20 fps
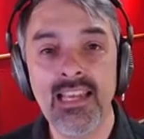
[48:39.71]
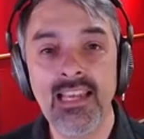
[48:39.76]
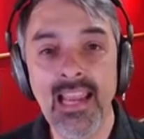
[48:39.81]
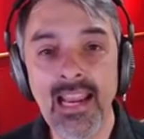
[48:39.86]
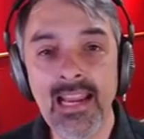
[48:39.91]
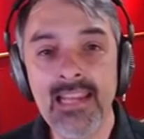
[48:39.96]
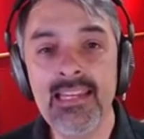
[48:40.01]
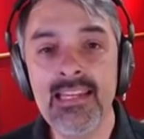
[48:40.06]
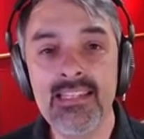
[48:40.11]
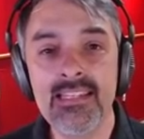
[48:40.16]

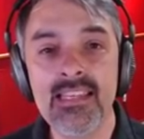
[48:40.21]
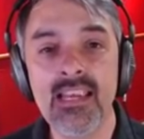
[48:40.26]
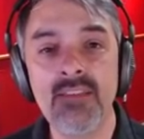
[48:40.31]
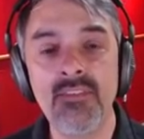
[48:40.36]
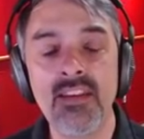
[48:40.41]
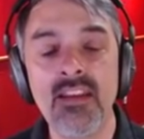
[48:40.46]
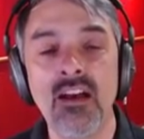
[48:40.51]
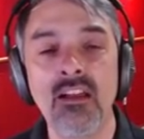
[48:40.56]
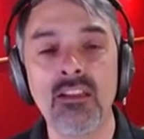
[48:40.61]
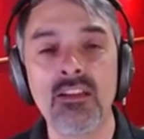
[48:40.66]

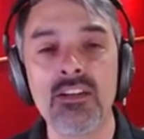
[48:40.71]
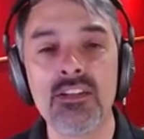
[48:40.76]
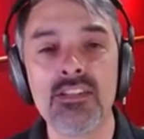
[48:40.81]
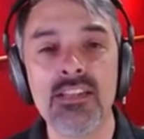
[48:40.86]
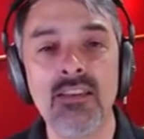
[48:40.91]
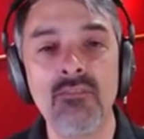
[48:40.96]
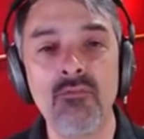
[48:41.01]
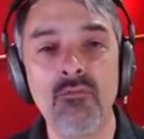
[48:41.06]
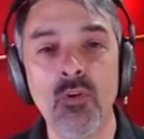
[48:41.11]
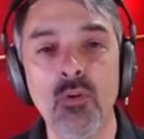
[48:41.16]
eighty-seven dollars
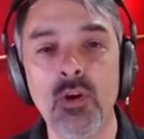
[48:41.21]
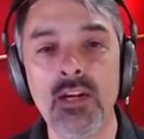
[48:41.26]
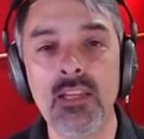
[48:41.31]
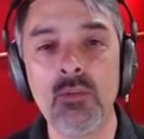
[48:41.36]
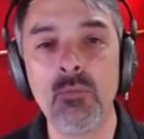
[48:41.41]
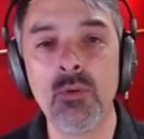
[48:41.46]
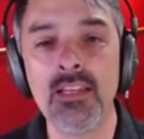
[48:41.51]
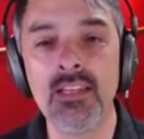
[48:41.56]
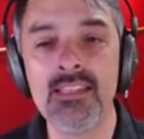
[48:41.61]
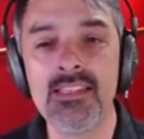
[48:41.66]
and
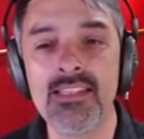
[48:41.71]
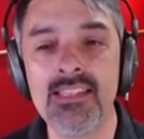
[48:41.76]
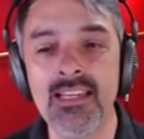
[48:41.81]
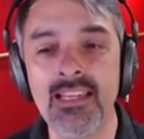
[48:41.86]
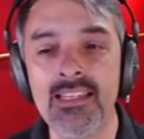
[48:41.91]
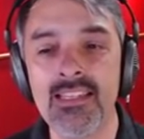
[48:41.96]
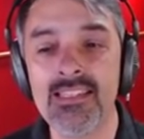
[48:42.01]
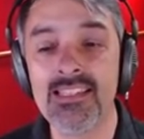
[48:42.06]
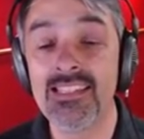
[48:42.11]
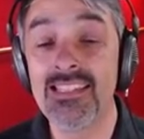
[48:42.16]
forty-one
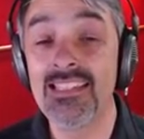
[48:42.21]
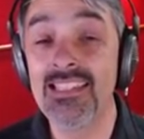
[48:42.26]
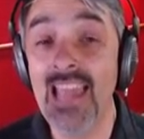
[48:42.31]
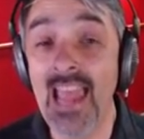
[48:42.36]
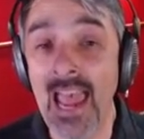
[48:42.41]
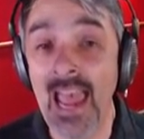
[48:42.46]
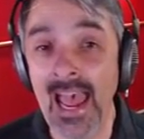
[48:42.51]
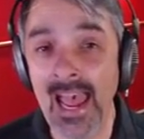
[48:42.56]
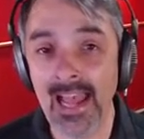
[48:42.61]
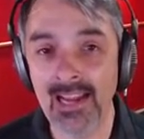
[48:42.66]
cents
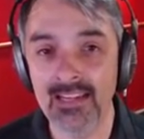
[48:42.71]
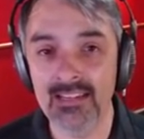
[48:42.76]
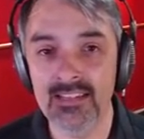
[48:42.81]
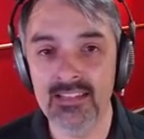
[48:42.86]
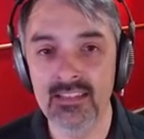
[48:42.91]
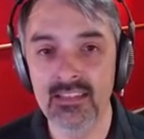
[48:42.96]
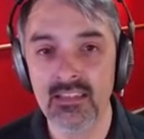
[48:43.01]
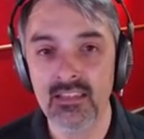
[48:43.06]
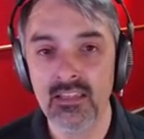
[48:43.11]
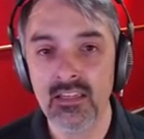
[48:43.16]

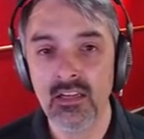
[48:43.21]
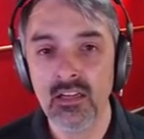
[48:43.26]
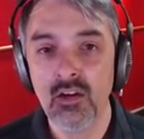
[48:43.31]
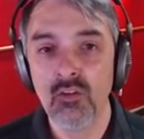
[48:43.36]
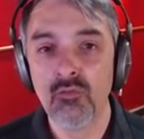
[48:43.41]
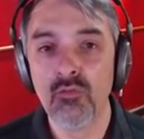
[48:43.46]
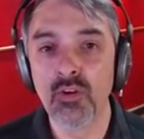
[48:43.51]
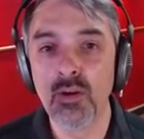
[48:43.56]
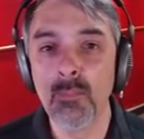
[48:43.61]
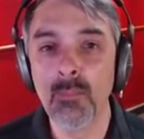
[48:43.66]
tax
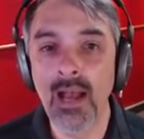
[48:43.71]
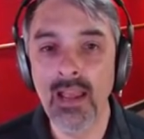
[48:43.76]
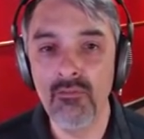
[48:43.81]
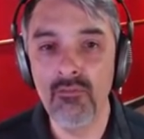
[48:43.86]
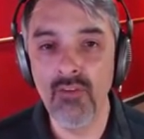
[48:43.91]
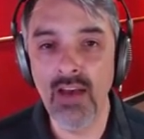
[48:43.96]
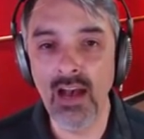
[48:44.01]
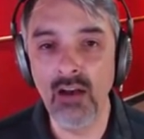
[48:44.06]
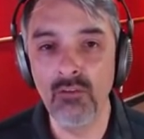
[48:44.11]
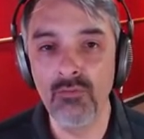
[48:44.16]
for my
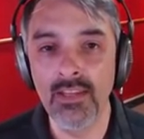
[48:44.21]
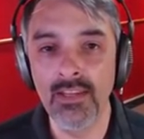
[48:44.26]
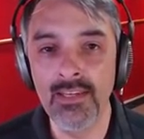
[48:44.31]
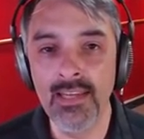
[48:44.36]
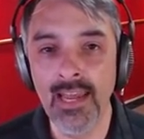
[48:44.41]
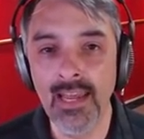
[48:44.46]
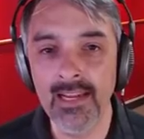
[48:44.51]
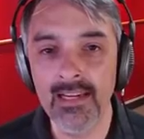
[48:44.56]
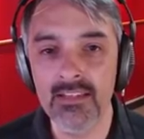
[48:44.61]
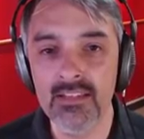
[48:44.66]
Valve
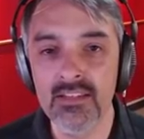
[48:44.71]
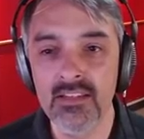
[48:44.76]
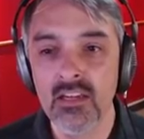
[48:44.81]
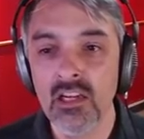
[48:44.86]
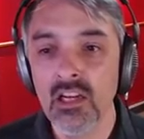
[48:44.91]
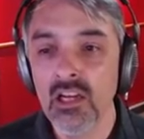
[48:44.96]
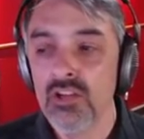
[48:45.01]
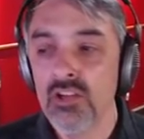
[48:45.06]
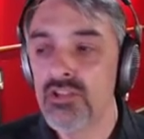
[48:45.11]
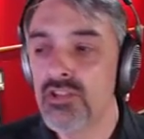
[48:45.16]
Index.
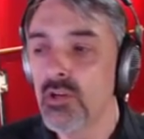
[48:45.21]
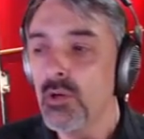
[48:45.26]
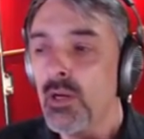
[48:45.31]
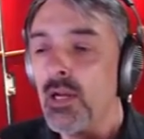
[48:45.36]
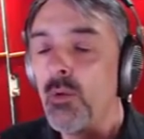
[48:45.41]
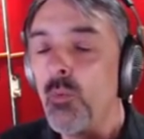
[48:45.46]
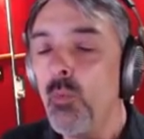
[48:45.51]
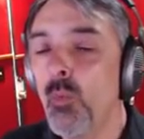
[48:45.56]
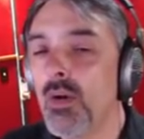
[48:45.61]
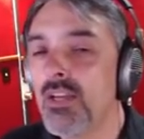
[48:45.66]
So
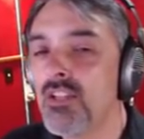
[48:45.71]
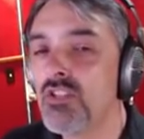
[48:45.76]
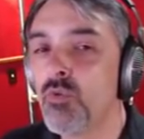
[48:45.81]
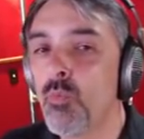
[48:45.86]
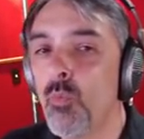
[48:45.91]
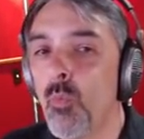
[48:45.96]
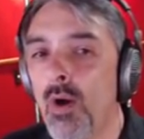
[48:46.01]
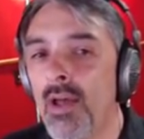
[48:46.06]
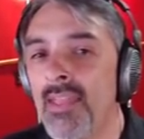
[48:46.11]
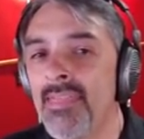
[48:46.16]
it was
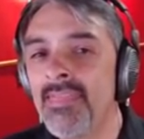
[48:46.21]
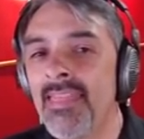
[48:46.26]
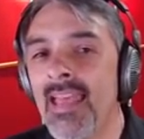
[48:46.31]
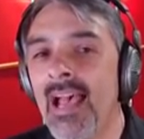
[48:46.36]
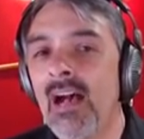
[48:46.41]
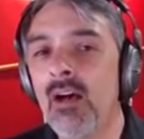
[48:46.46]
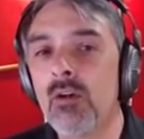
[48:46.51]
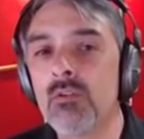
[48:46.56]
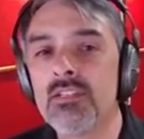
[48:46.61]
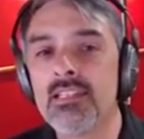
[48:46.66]
one
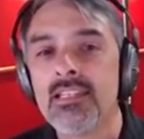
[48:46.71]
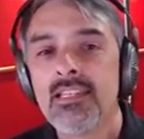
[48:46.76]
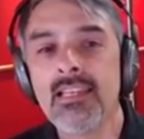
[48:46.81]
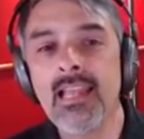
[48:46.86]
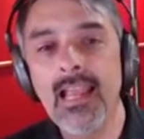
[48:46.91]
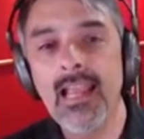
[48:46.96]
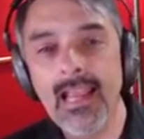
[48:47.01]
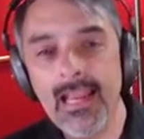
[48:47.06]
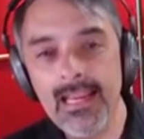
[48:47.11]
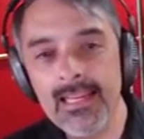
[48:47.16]
thousand
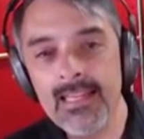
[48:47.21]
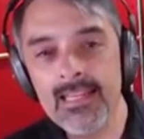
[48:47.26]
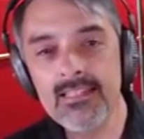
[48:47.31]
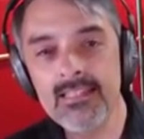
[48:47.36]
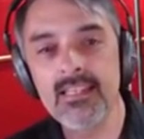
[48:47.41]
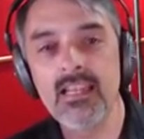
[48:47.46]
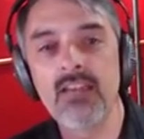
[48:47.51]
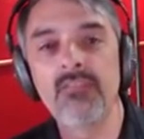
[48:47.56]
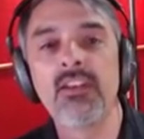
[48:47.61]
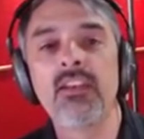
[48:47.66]

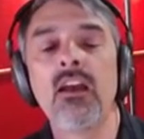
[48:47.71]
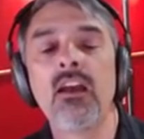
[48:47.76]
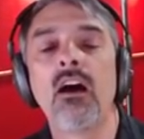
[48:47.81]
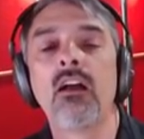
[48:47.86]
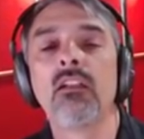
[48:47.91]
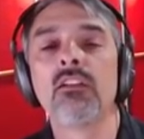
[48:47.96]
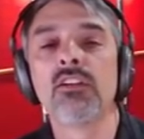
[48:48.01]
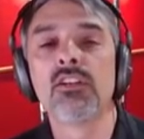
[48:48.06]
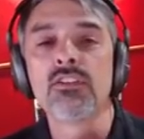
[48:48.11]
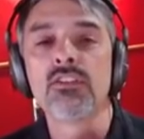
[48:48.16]
eighty-seven
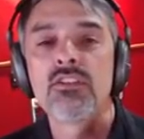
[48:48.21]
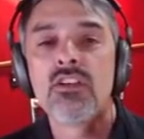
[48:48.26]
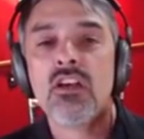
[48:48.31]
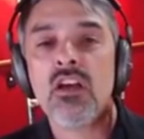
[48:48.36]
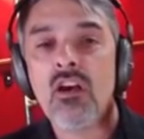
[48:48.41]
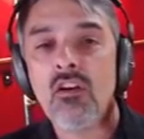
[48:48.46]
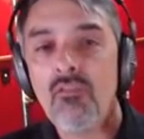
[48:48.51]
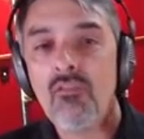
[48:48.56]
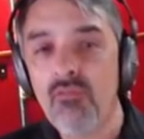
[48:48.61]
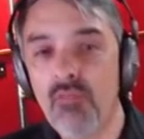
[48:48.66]
dollars and
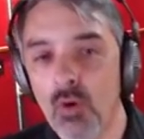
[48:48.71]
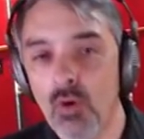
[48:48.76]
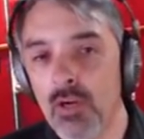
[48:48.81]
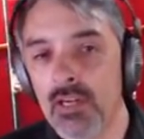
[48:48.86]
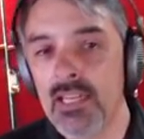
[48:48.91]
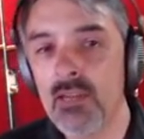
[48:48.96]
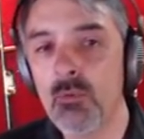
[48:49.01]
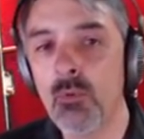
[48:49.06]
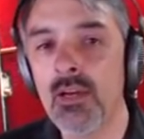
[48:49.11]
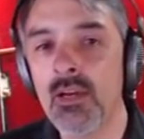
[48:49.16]

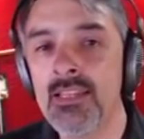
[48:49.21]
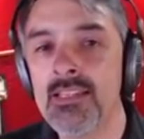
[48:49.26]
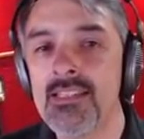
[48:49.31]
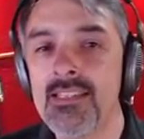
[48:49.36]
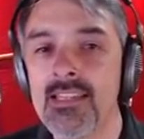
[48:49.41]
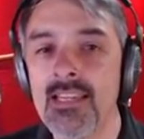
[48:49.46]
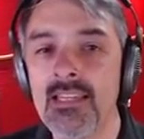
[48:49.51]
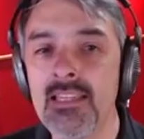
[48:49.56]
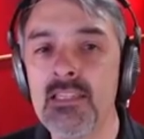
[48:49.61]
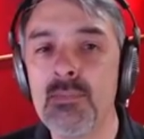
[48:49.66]
forty-one
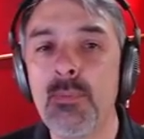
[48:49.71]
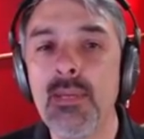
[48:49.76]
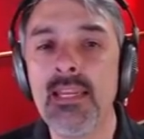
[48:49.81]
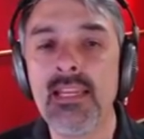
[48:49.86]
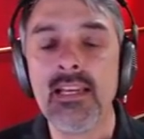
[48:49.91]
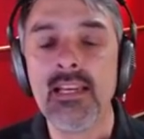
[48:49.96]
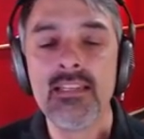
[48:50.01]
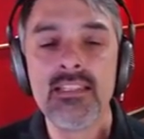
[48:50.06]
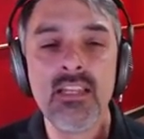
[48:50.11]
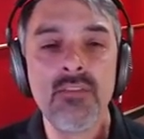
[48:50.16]
cents
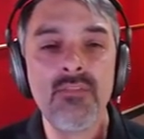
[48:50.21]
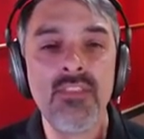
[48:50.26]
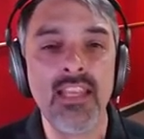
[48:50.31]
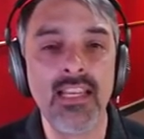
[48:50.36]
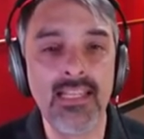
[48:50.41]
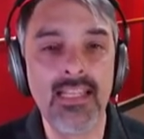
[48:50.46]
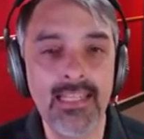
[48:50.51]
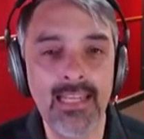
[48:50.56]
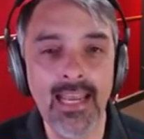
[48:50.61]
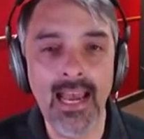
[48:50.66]
because of the
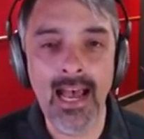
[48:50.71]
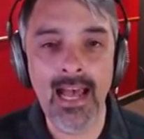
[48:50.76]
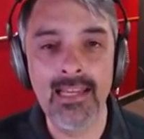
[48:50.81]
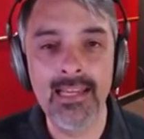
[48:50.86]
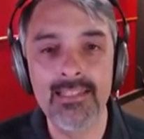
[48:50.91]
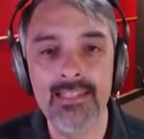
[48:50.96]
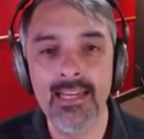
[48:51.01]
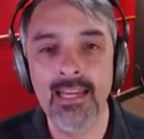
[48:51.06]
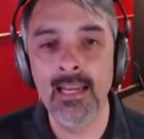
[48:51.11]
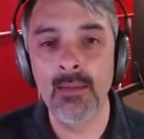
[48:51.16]

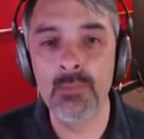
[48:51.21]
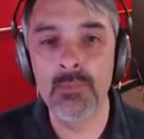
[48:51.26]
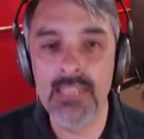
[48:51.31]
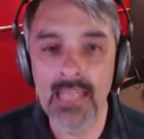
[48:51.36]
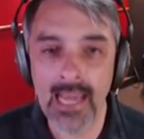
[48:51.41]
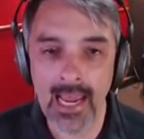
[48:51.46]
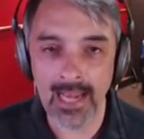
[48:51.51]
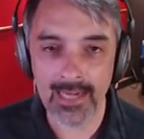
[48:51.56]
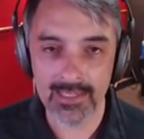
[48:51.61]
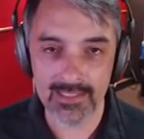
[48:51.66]
goddamn
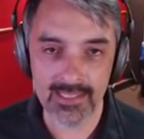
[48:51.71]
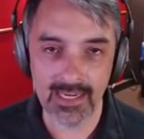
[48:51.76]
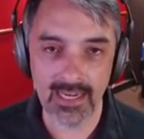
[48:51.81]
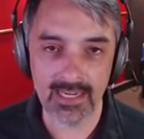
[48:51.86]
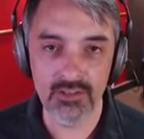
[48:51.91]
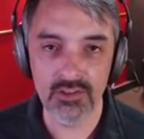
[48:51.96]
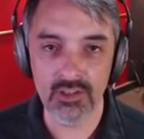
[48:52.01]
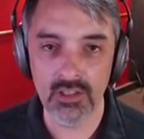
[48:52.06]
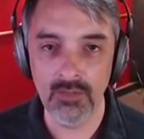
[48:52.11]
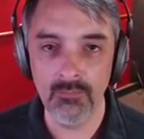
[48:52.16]

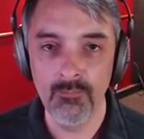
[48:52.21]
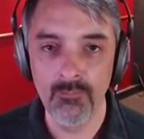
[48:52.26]
taxation.